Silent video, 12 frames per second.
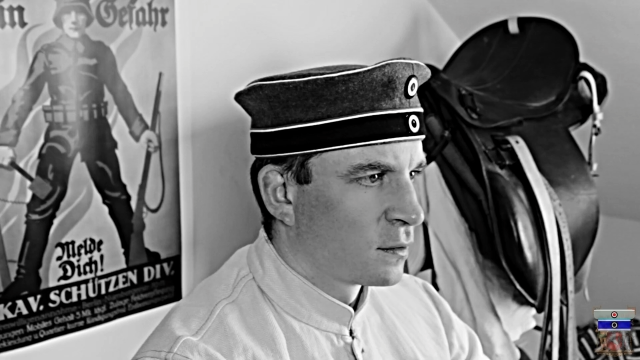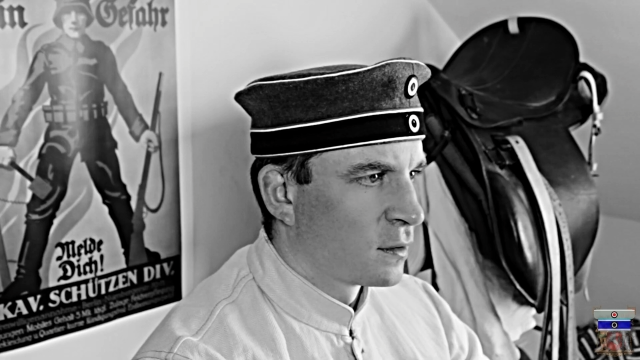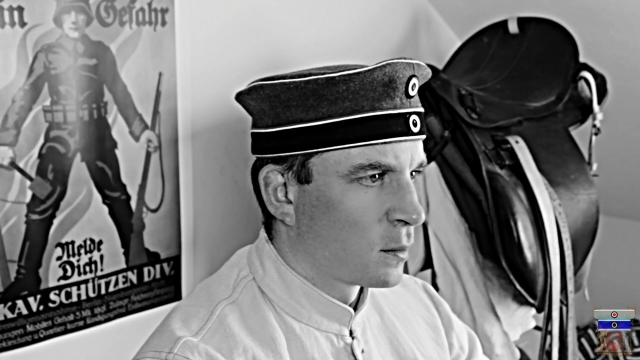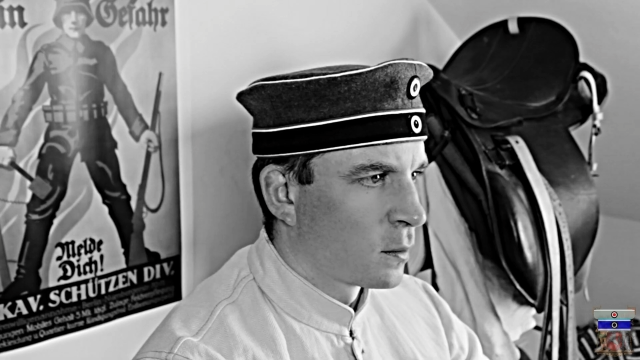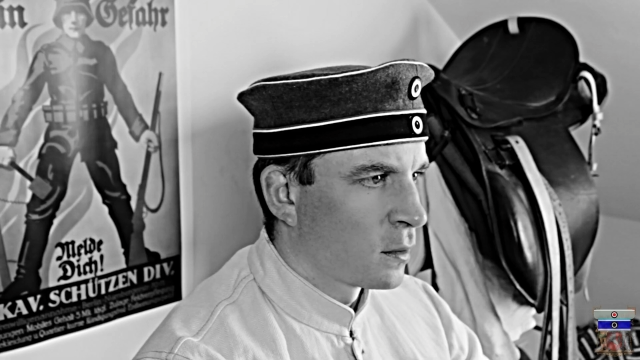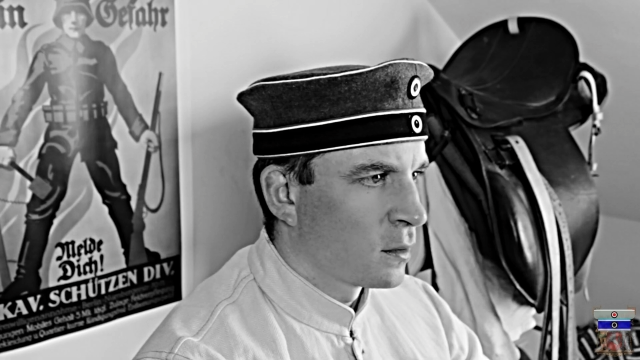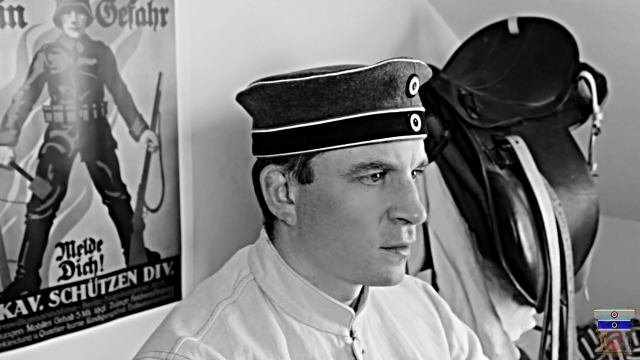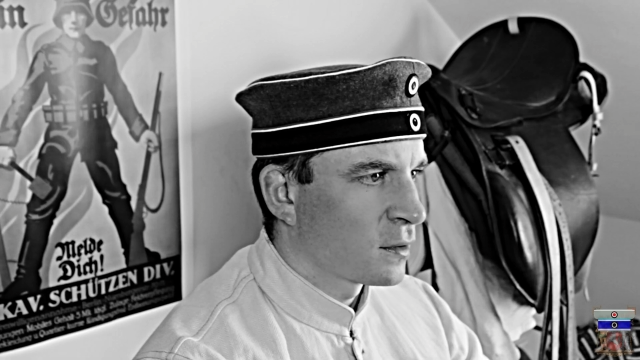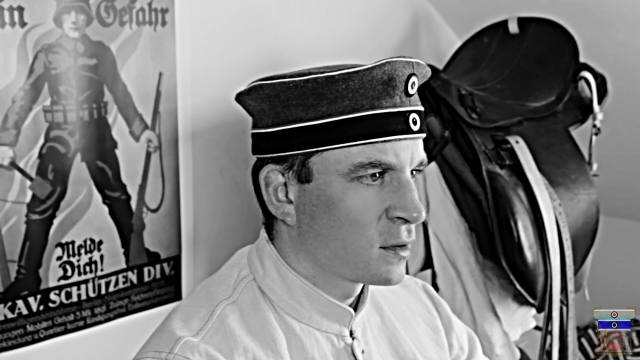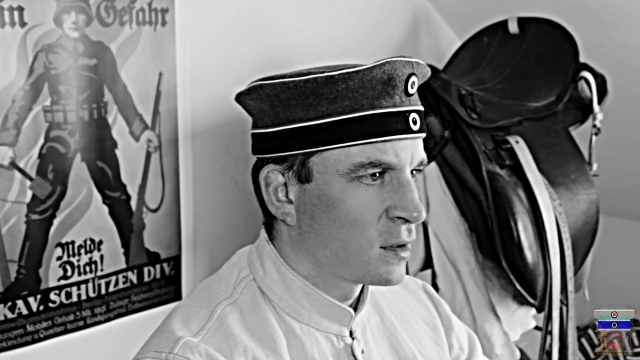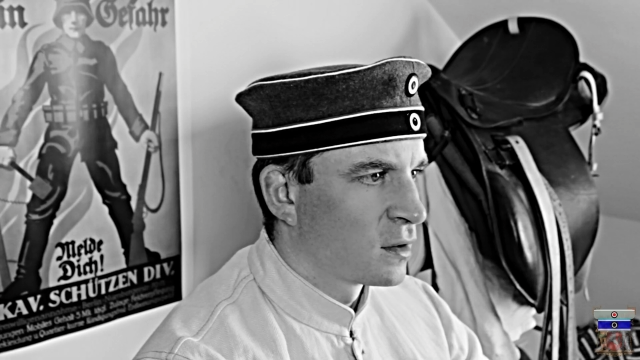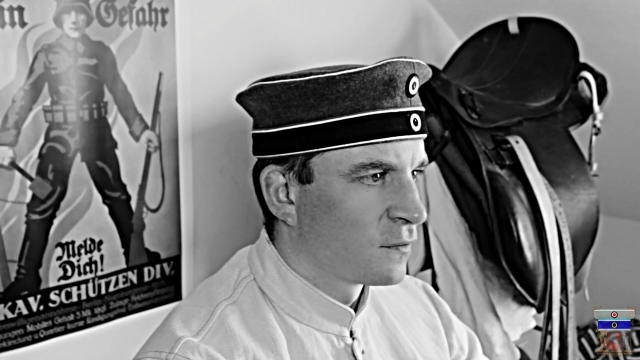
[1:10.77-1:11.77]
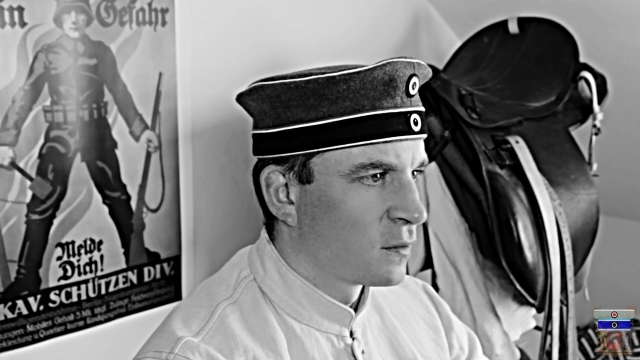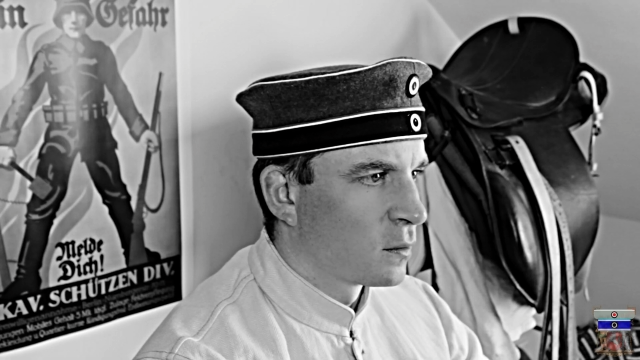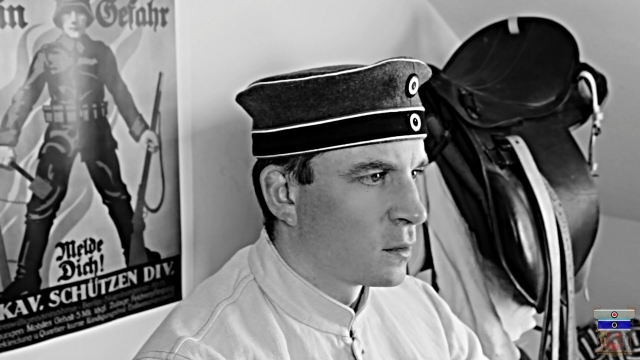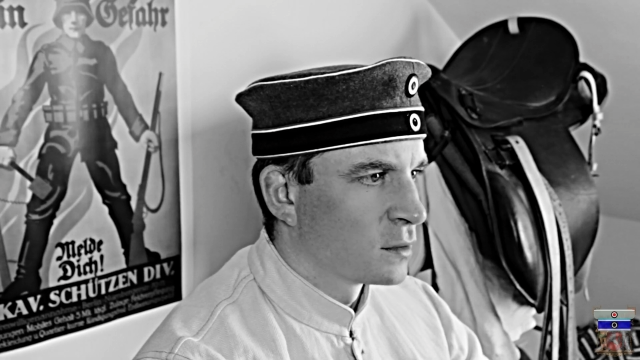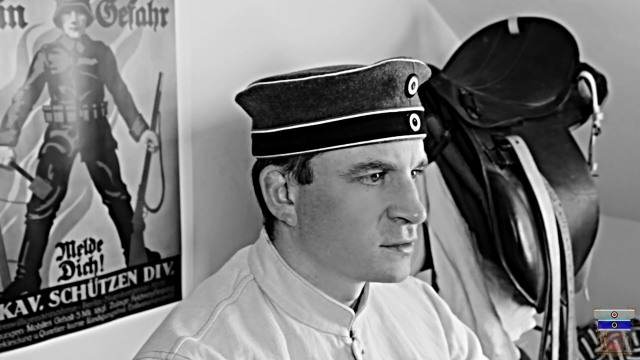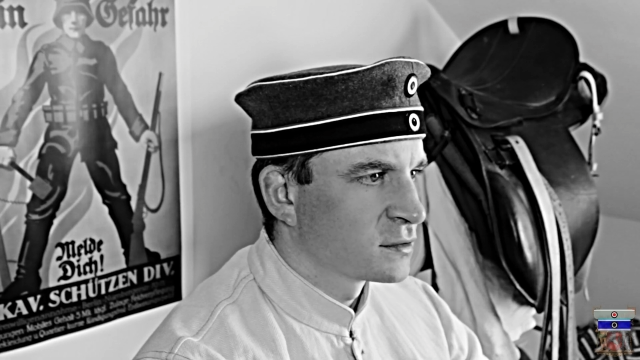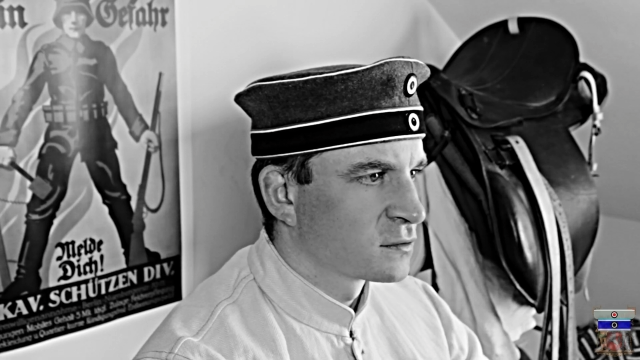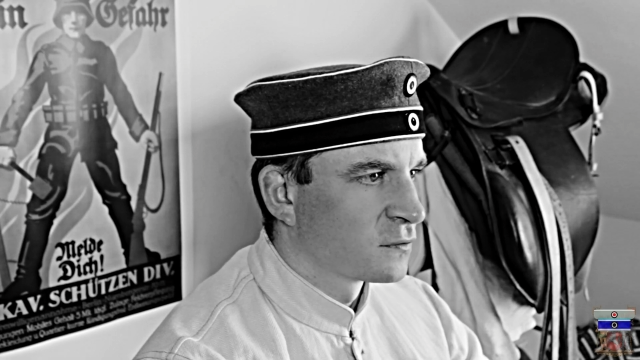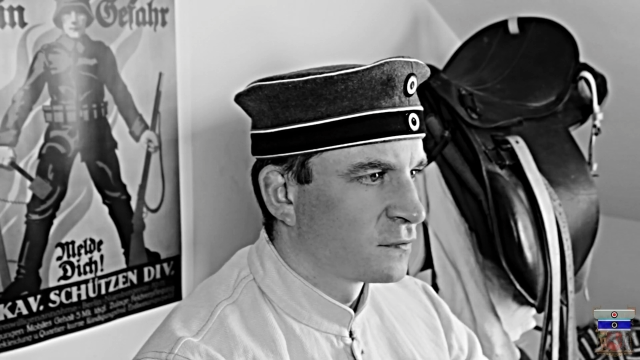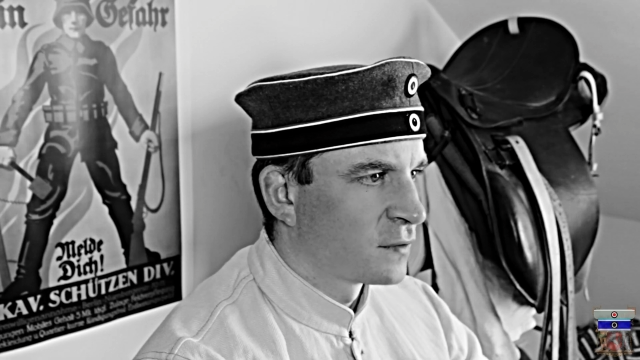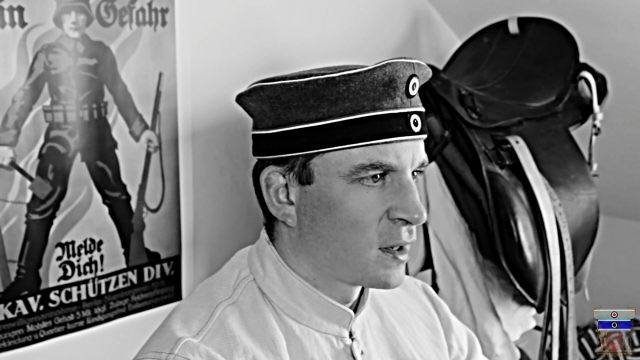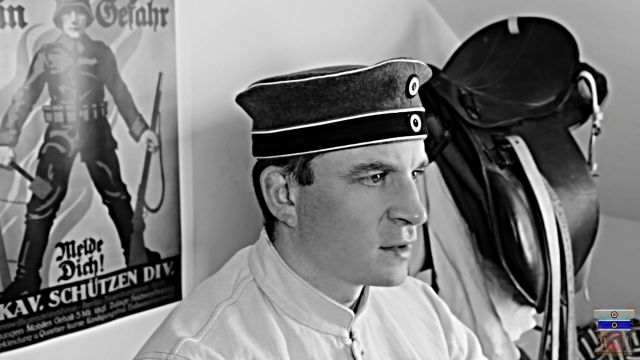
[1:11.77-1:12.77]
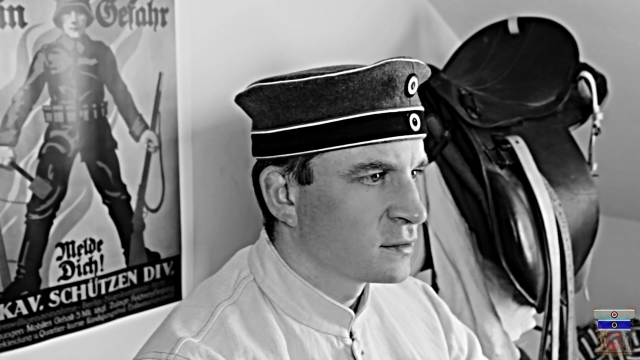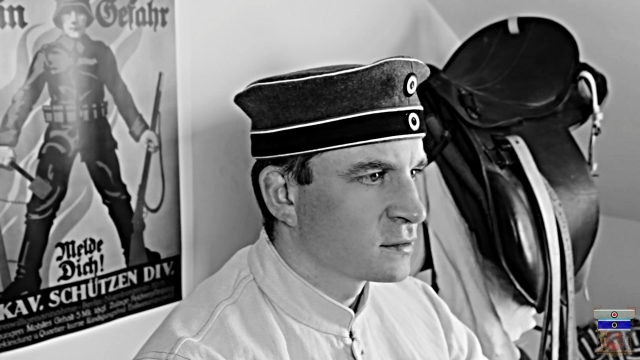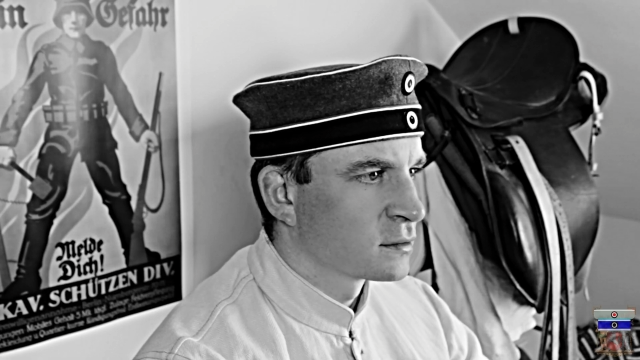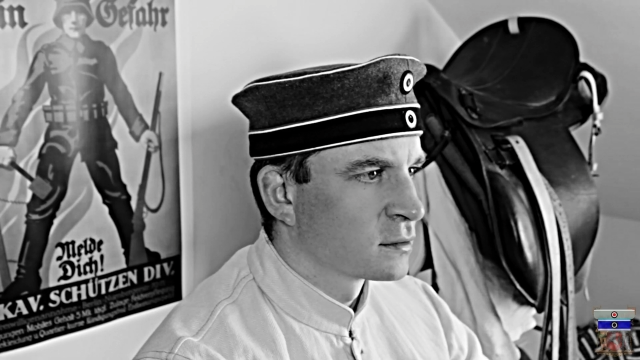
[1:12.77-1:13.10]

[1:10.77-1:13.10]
there were the colorful ones to find,